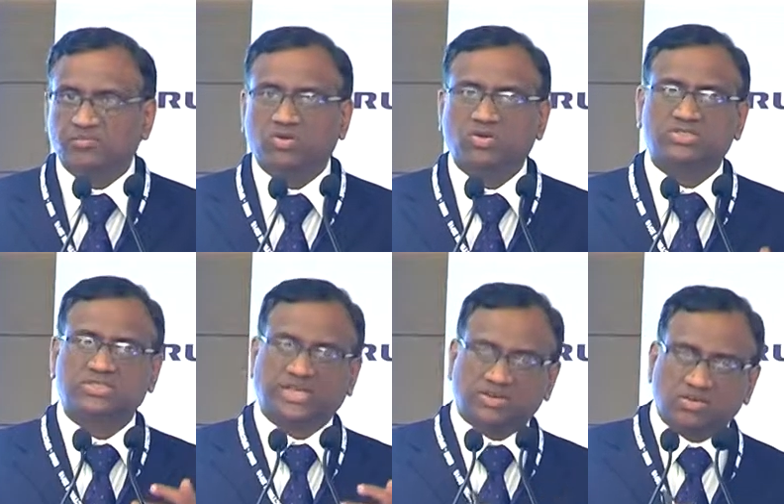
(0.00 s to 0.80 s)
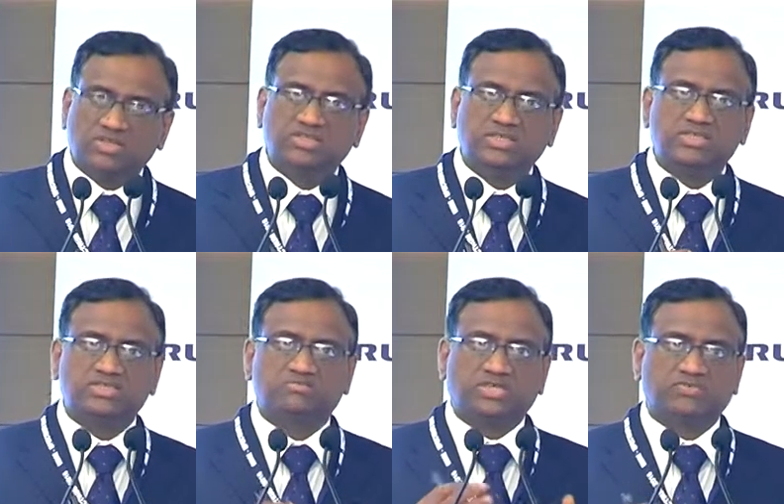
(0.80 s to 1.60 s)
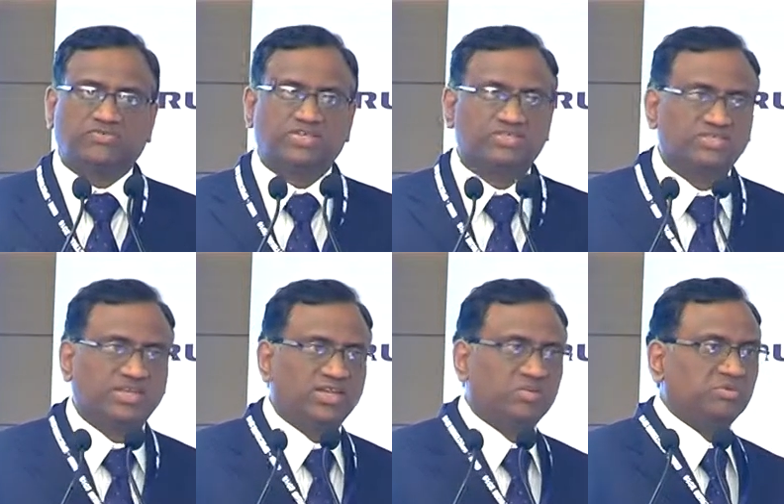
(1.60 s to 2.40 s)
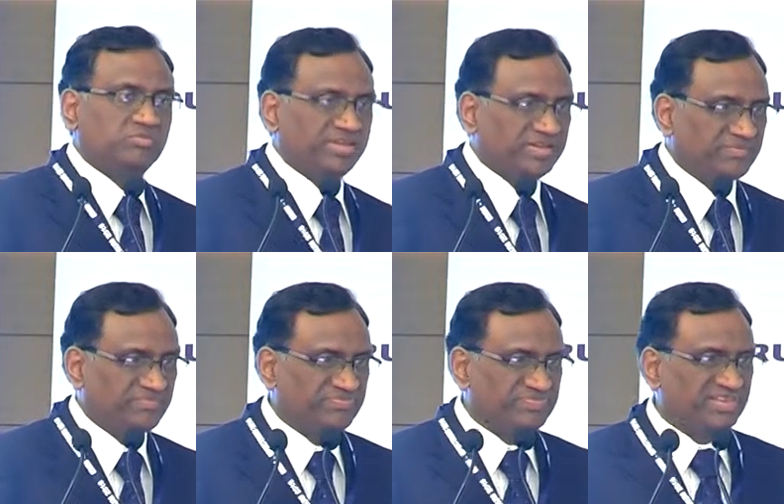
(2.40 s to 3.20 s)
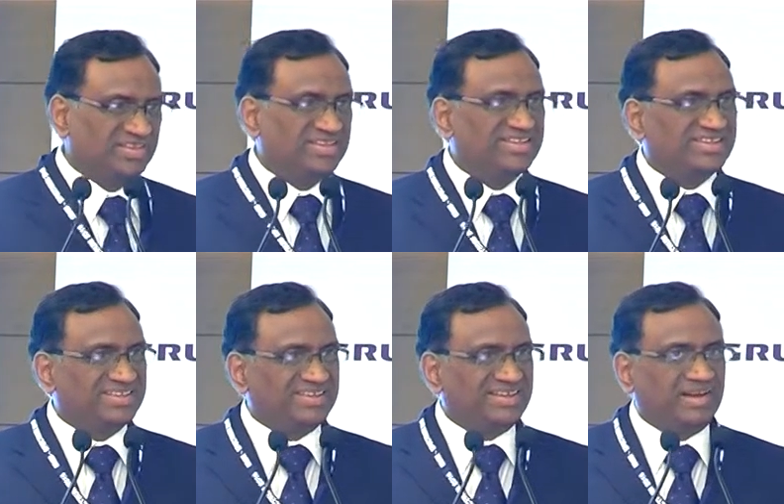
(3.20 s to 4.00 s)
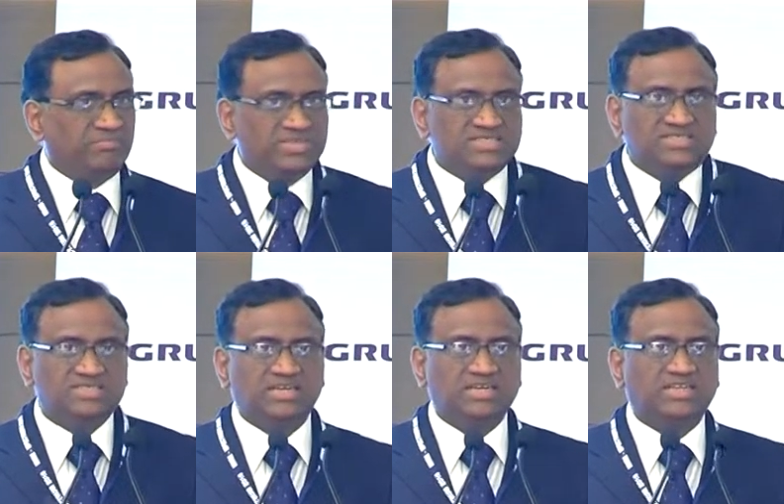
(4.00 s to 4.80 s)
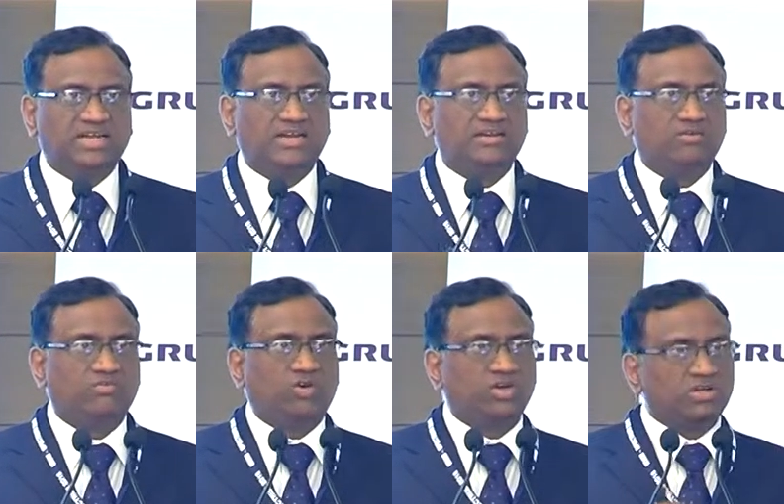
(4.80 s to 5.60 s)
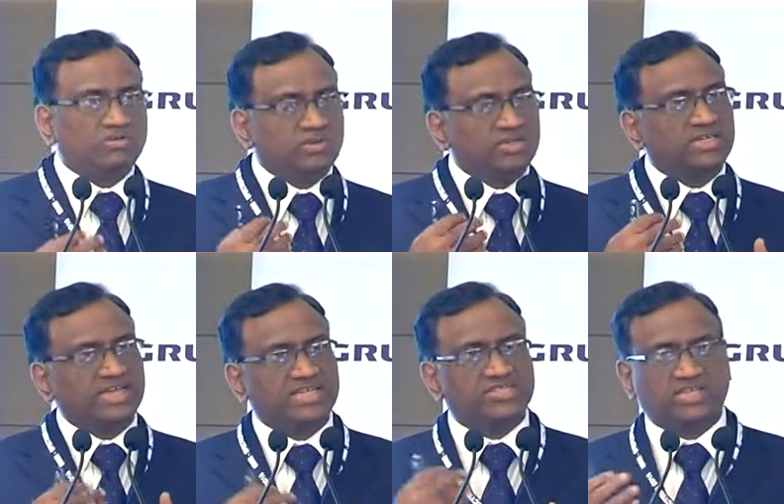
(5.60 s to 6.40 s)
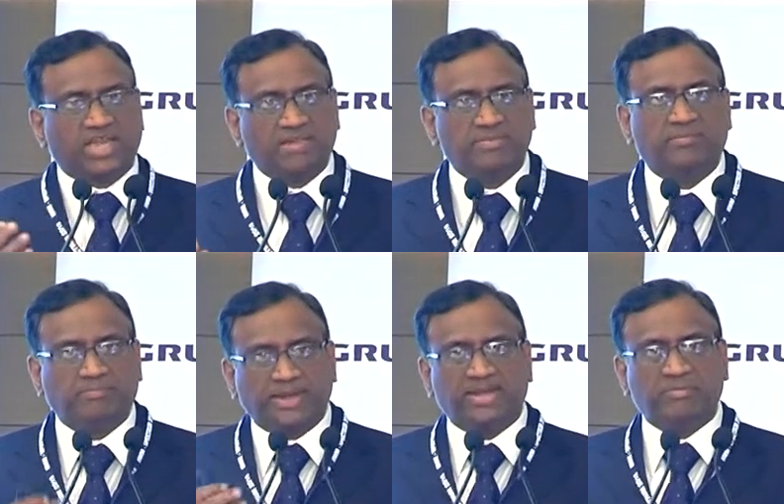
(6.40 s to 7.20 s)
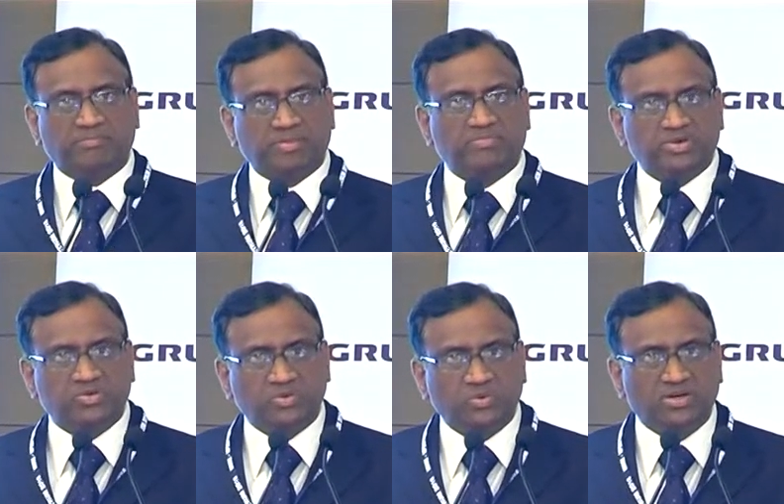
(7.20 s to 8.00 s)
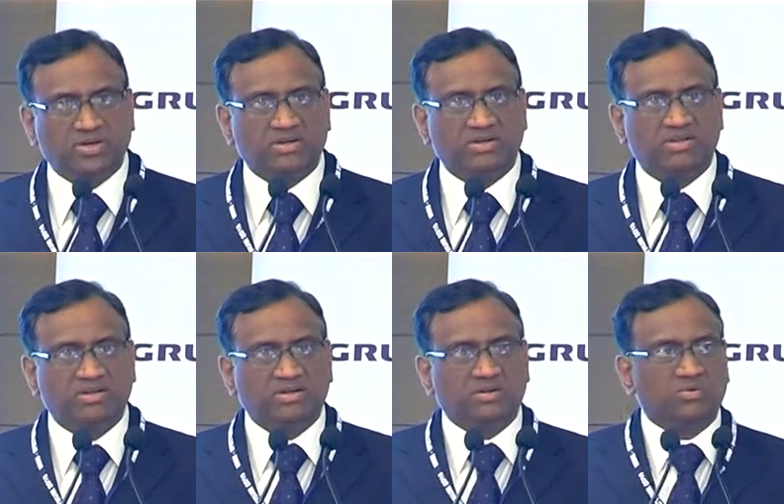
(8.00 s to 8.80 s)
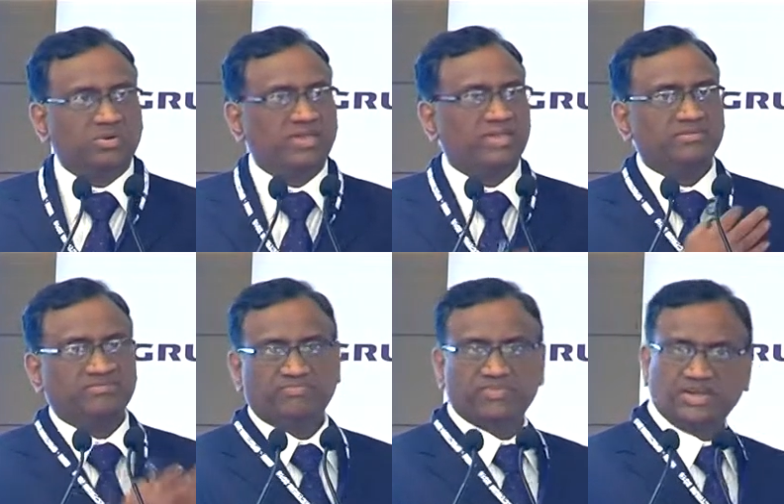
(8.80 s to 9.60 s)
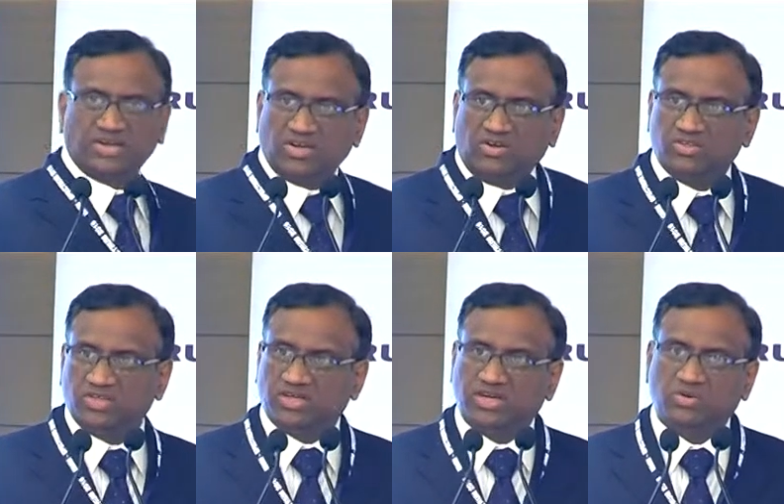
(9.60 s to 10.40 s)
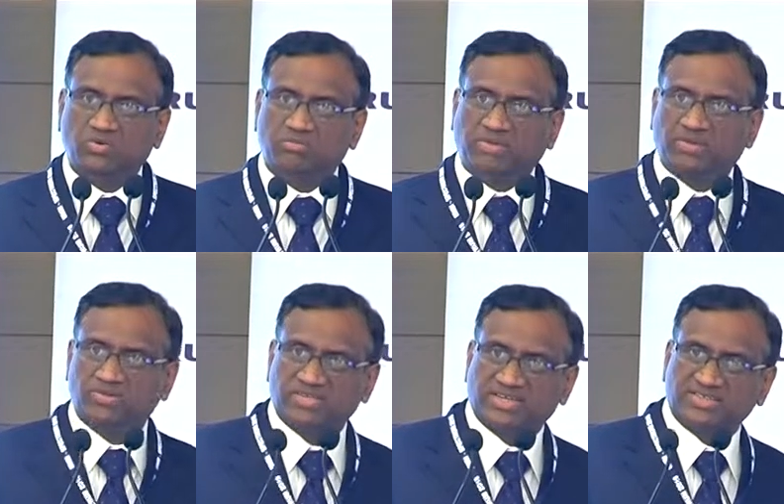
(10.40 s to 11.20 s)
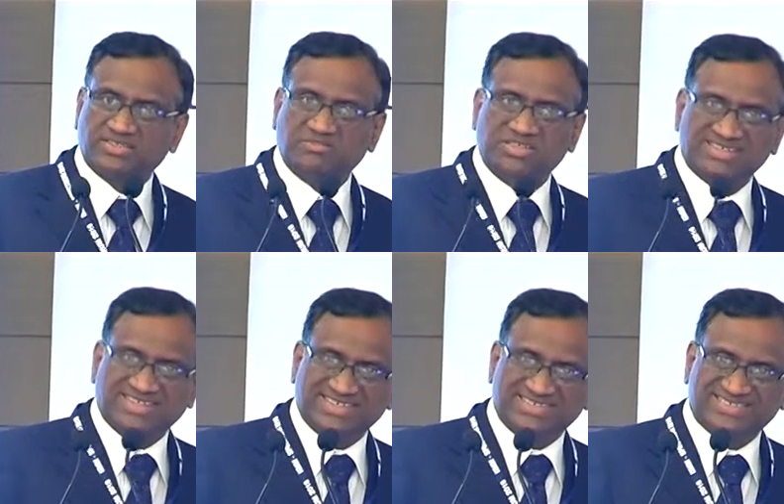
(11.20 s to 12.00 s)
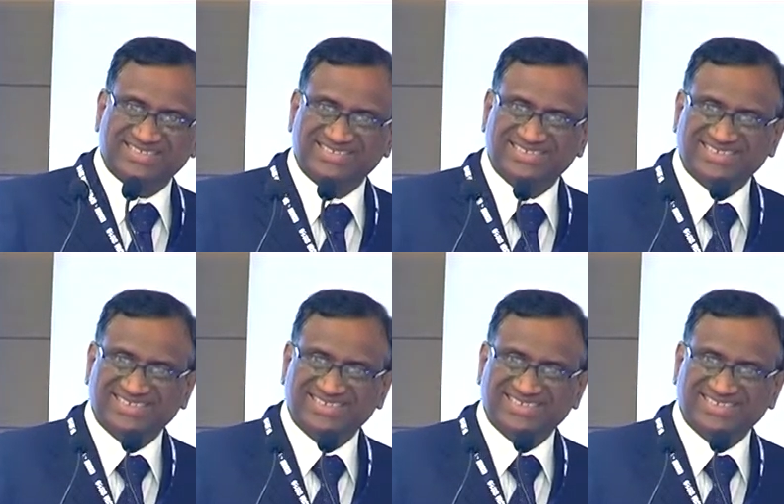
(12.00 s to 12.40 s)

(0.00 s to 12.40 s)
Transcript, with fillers: because technology is much faster than a human being. And please understand that whatever it takes time, a pen and a paper to do it, today a technology can do in microseconds and milliseconds.